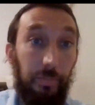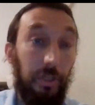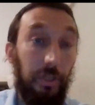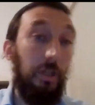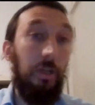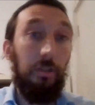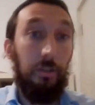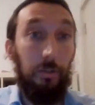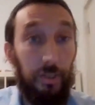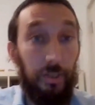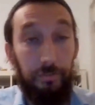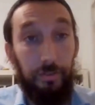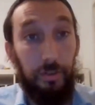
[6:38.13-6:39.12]
But no
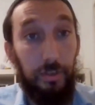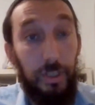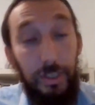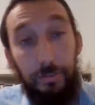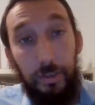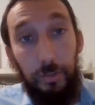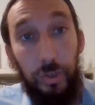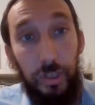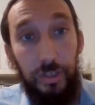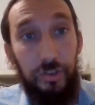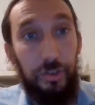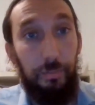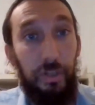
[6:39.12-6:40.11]
one even the word
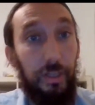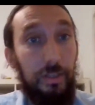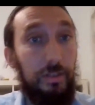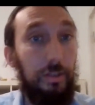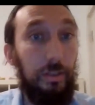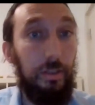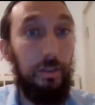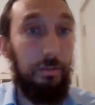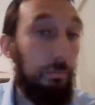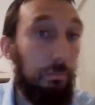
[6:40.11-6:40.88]
Shmini Atzeret